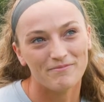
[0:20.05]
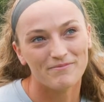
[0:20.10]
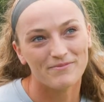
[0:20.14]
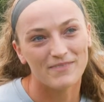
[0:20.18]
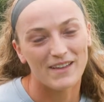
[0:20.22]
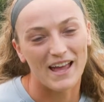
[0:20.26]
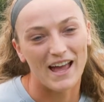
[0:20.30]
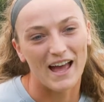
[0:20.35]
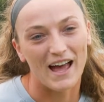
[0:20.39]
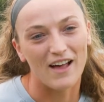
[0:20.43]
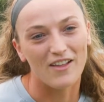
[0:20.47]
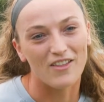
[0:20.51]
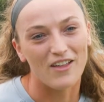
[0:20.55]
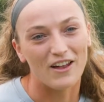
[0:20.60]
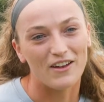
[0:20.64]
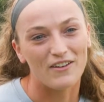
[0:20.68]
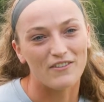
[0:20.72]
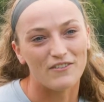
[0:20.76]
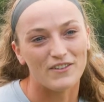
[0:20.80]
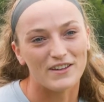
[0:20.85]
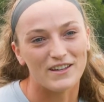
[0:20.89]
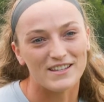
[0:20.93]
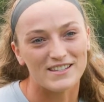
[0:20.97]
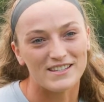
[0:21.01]
at a lot of
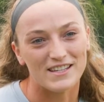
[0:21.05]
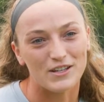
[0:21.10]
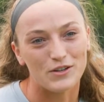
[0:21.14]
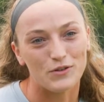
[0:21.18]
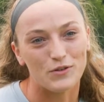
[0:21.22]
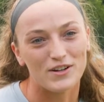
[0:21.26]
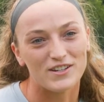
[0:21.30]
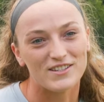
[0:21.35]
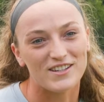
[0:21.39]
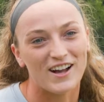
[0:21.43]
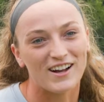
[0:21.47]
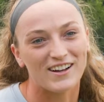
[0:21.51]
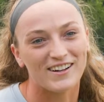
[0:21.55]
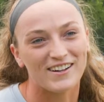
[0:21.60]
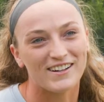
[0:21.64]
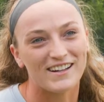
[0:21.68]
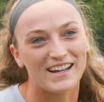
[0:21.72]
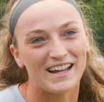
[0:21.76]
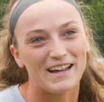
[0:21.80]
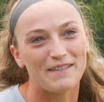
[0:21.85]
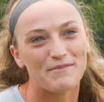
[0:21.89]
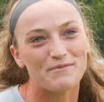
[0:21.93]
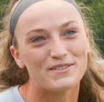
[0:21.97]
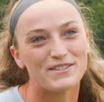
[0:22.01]
his indoor soccer
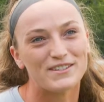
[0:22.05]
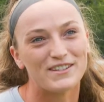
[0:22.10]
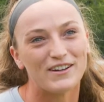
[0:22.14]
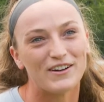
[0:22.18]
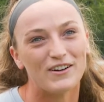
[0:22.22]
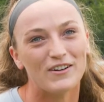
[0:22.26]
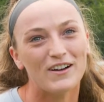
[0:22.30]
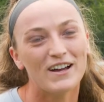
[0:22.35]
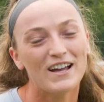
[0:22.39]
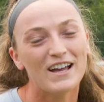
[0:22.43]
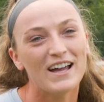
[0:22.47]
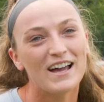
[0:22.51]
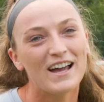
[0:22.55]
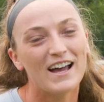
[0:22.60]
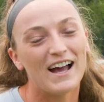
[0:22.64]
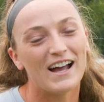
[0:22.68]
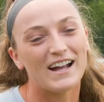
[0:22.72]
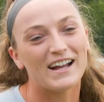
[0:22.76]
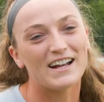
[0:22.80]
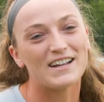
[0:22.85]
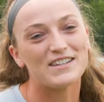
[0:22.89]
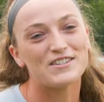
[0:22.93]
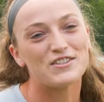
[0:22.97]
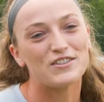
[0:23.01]
games, so I
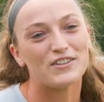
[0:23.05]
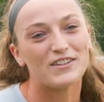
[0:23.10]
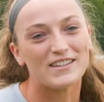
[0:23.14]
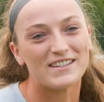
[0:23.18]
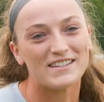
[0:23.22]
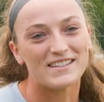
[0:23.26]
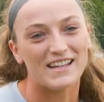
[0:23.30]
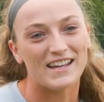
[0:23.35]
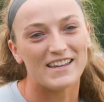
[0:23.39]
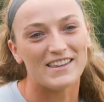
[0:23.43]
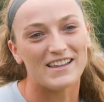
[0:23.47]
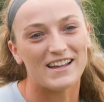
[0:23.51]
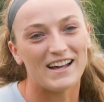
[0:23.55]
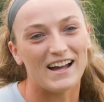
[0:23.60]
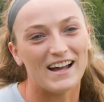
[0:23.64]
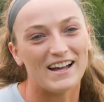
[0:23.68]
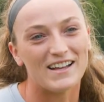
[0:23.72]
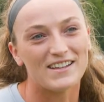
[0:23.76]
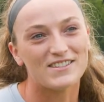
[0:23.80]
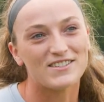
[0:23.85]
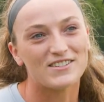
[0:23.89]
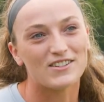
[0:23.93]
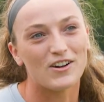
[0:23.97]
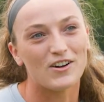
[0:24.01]
guess you can say that I
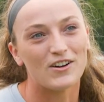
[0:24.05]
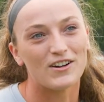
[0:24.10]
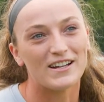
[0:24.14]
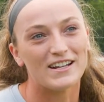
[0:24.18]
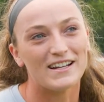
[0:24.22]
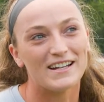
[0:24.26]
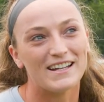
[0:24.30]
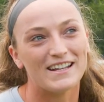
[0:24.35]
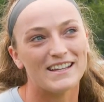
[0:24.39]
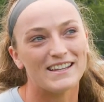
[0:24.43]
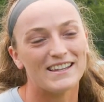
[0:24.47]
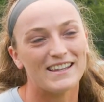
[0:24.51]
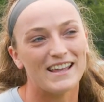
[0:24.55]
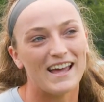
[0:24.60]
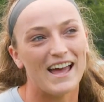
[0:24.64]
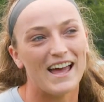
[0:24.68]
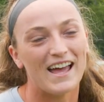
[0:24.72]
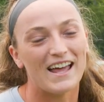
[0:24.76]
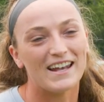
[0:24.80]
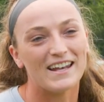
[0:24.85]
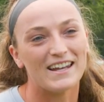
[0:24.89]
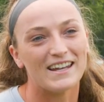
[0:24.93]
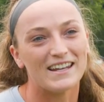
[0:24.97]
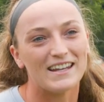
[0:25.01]
started it
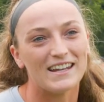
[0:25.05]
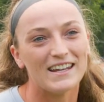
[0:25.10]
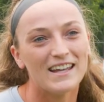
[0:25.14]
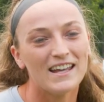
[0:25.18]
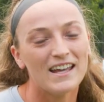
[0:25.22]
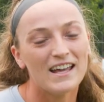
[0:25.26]
then, and